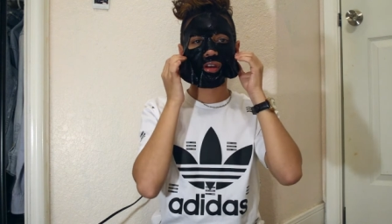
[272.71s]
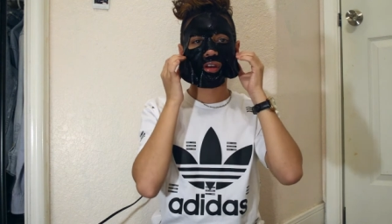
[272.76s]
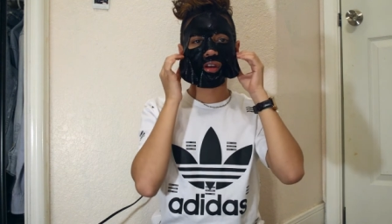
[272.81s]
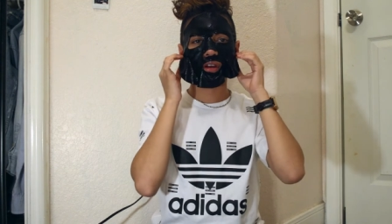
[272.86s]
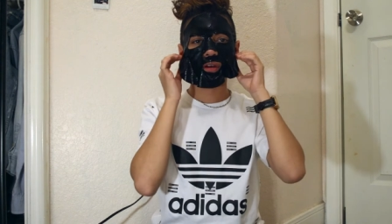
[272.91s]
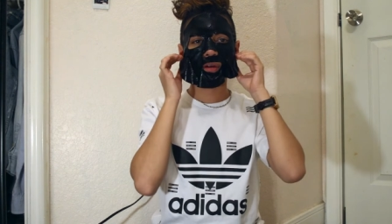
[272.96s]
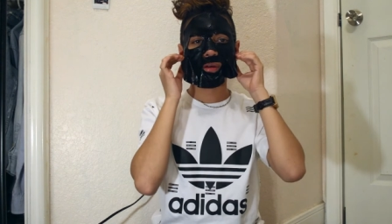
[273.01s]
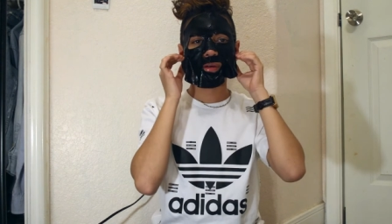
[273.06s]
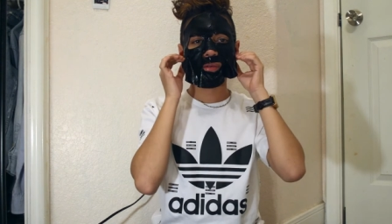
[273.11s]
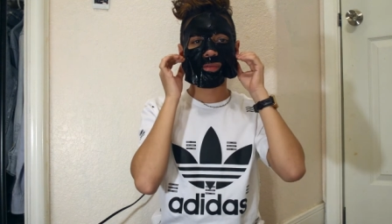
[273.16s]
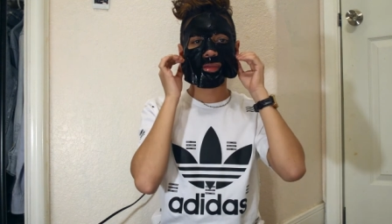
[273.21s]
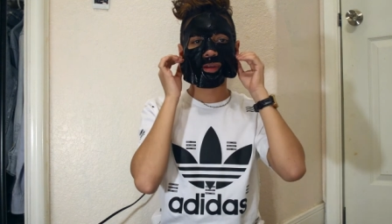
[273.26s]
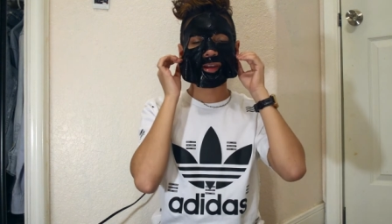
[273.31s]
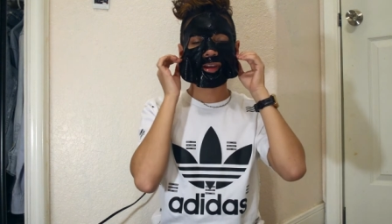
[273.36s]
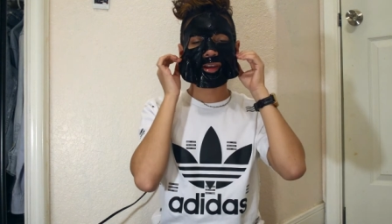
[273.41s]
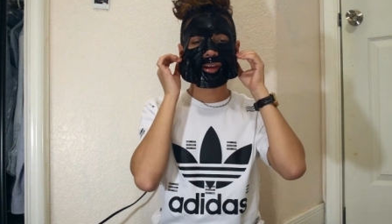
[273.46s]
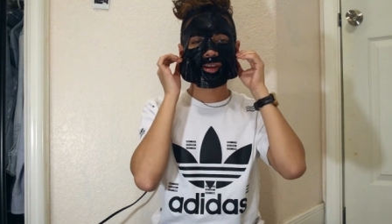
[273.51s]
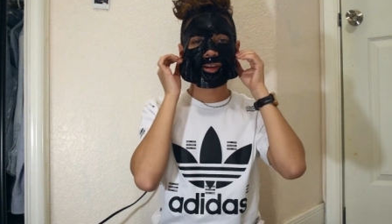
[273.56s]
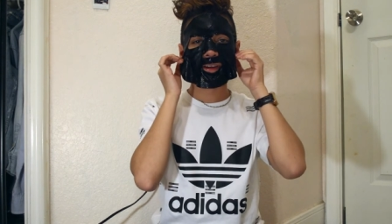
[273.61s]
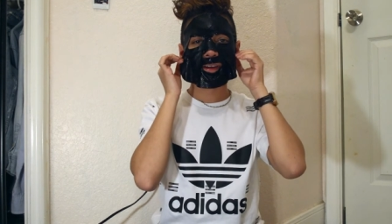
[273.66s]
Oh my
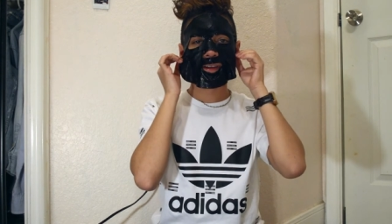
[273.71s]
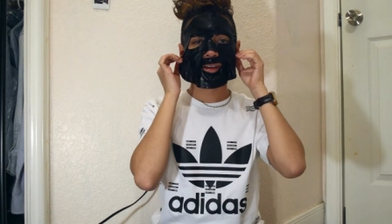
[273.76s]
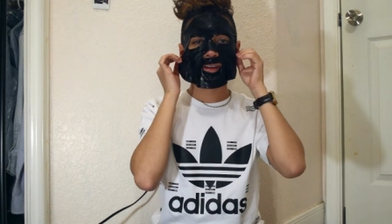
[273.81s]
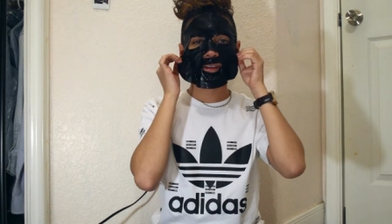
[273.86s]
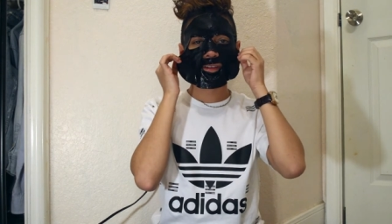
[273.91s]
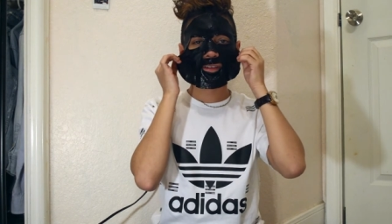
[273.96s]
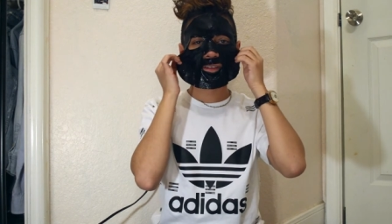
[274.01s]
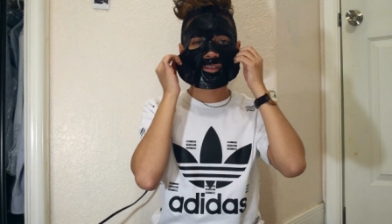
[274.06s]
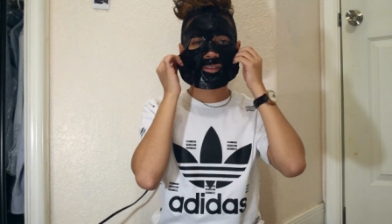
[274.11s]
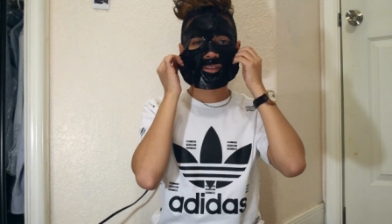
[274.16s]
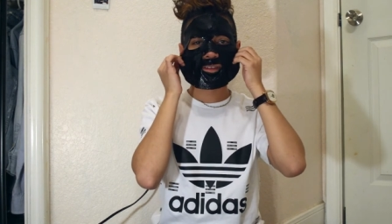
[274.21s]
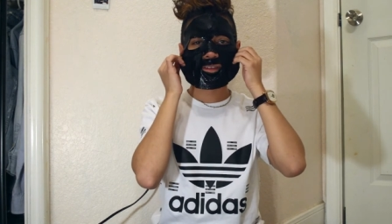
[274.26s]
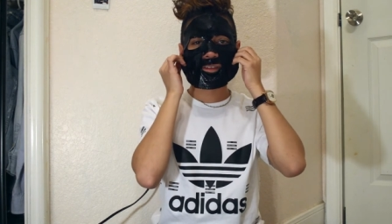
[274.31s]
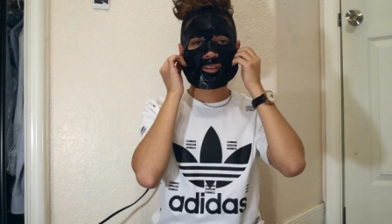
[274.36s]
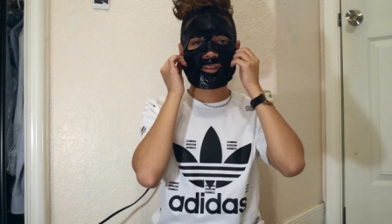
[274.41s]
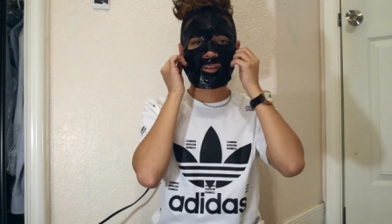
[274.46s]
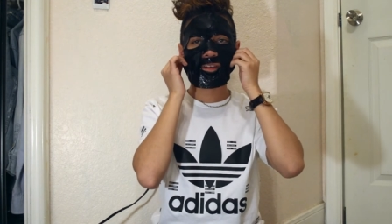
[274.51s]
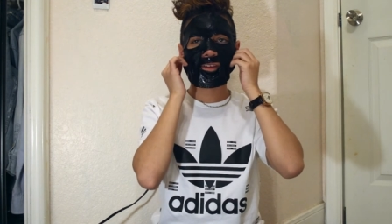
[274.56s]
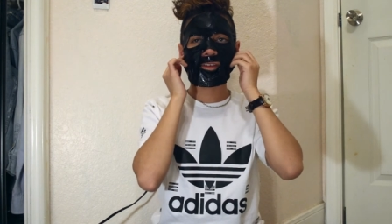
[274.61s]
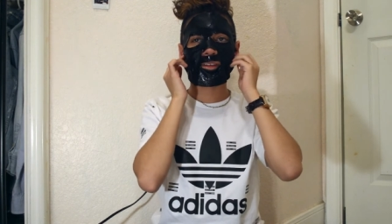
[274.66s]
god.
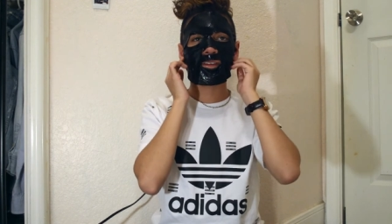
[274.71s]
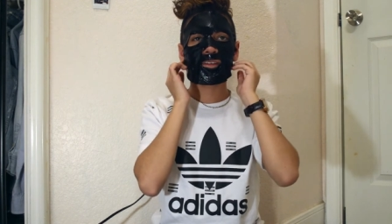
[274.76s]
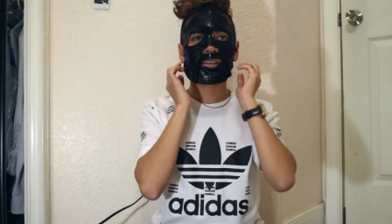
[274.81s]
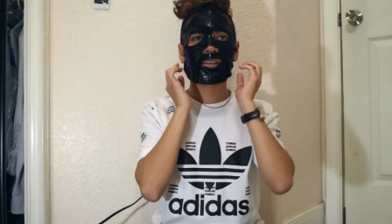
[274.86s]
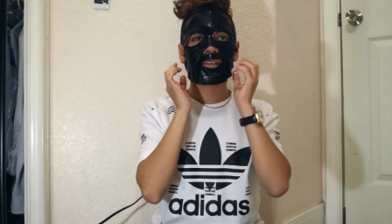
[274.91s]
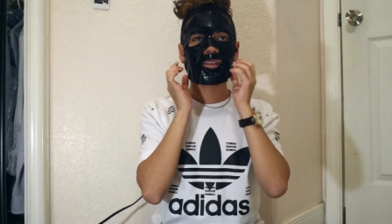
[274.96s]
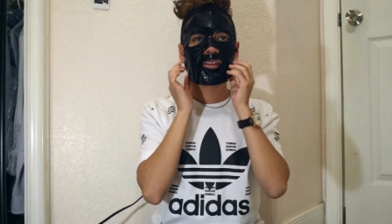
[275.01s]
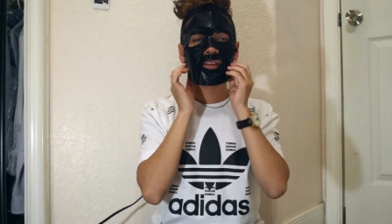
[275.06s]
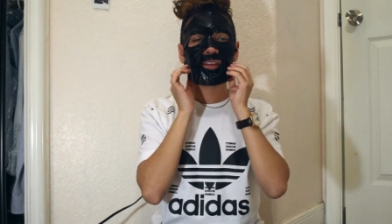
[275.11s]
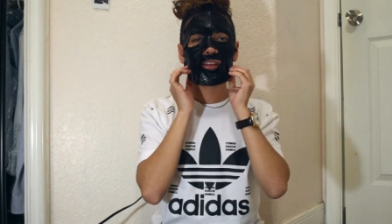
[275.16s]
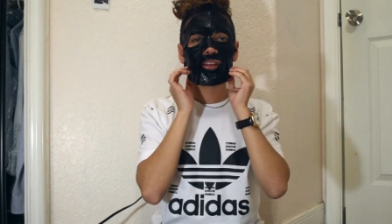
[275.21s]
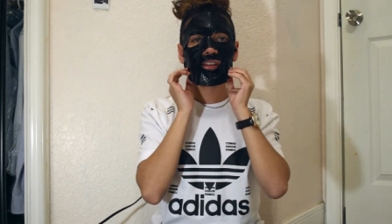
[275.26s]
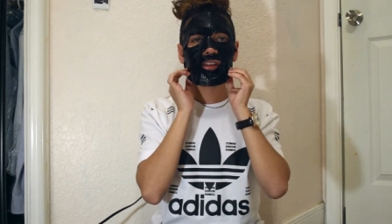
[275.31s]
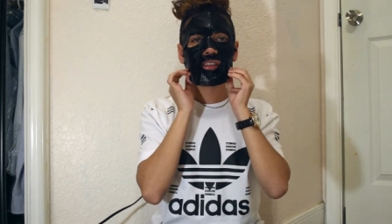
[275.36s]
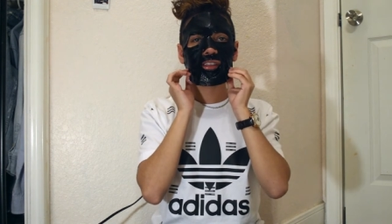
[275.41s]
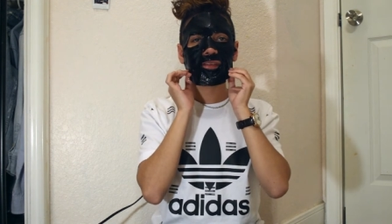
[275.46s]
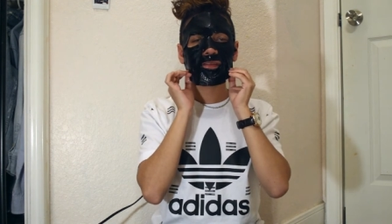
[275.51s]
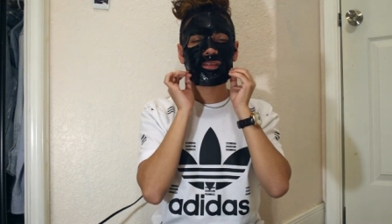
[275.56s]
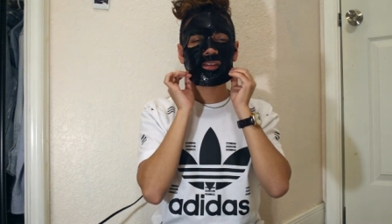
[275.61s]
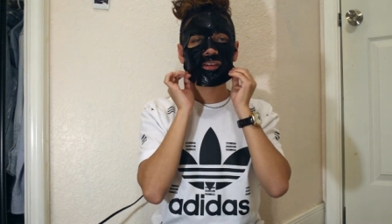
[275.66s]

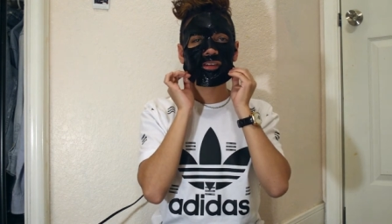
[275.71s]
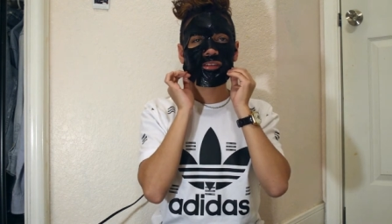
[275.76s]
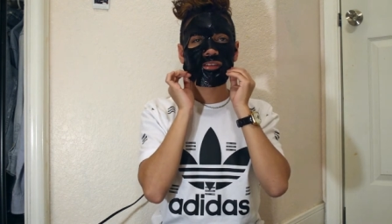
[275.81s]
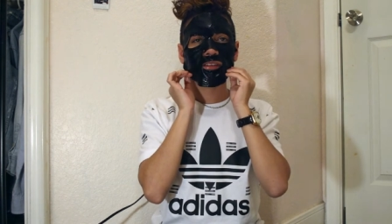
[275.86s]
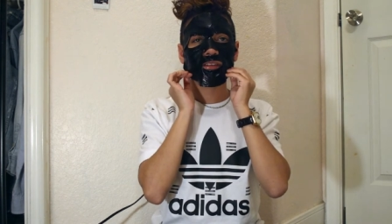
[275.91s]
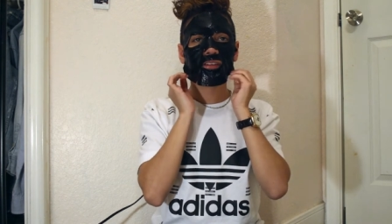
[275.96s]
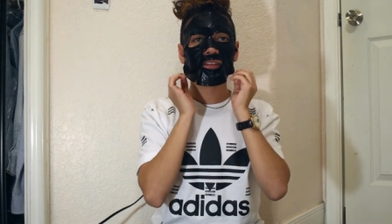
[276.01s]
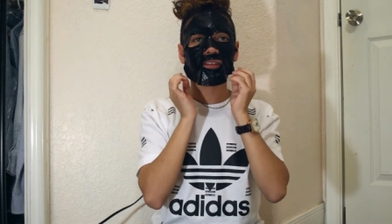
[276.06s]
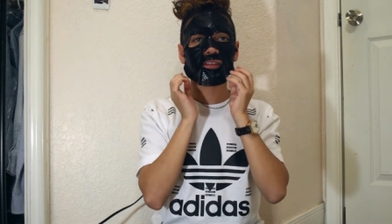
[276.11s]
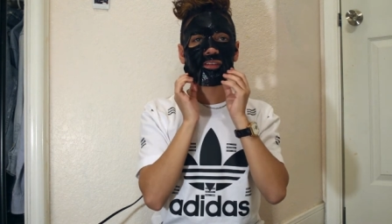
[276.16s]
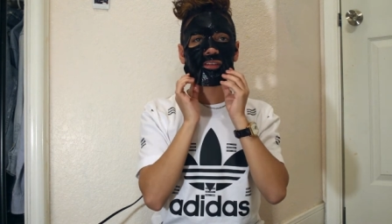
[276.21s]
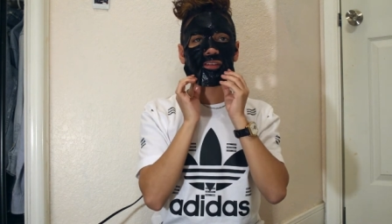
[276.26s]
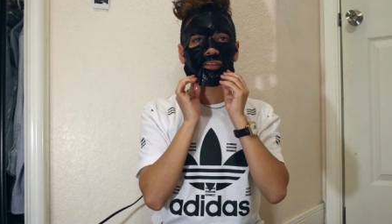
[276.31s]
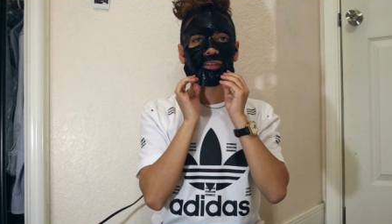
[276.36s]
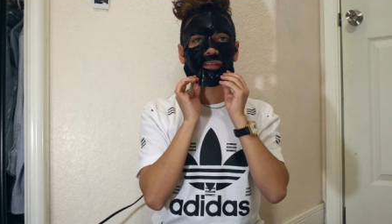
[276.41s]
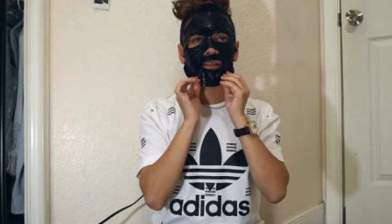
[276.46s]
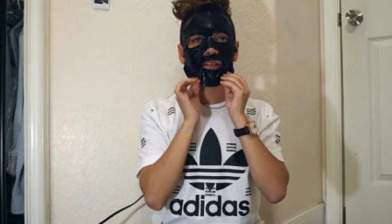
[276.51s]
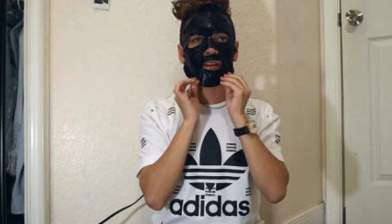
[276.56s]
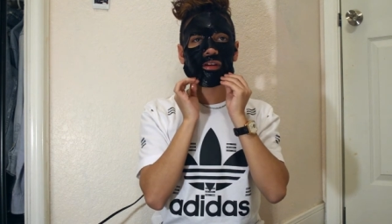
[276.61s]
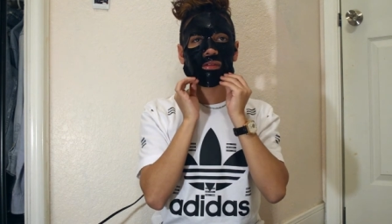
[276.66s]
This feels
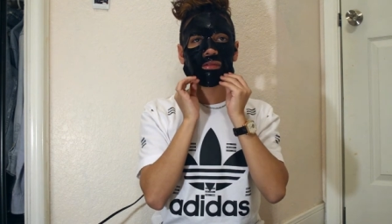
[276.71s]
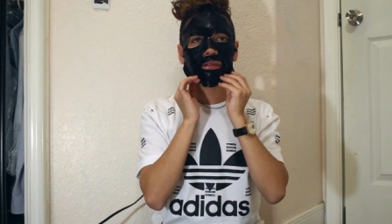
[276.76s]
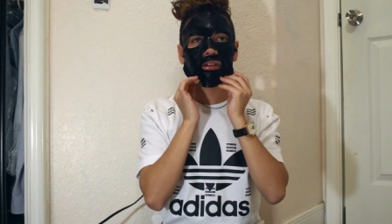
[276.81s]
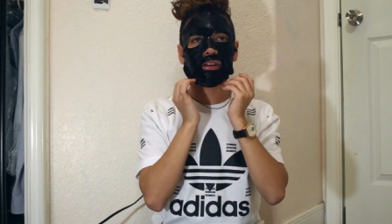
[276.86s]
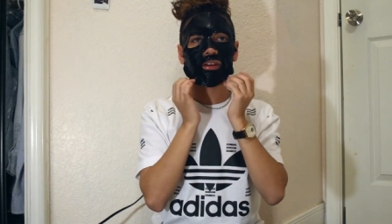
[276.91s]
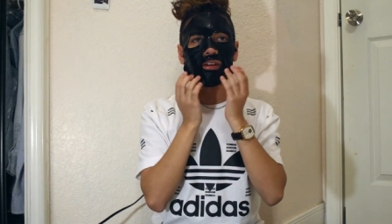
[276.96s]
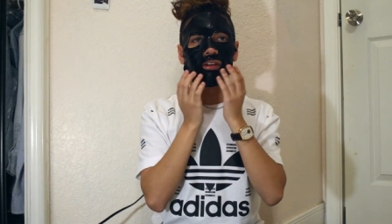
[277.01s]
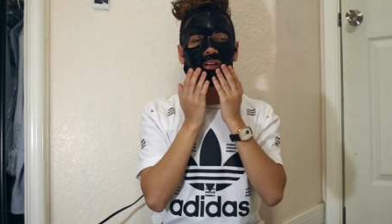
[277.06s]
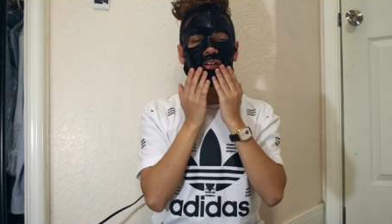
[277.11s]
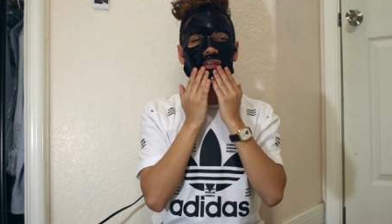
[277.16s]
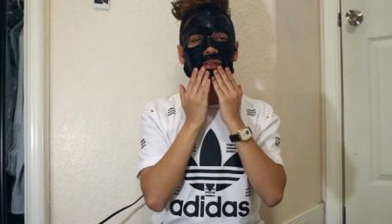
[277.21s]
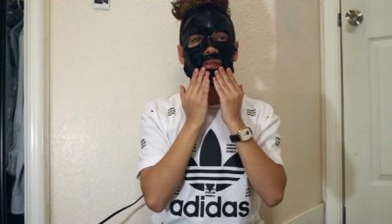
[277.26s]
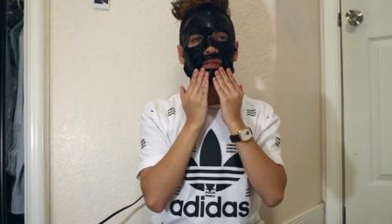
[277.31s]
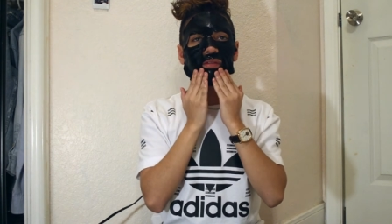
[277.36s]
unreal.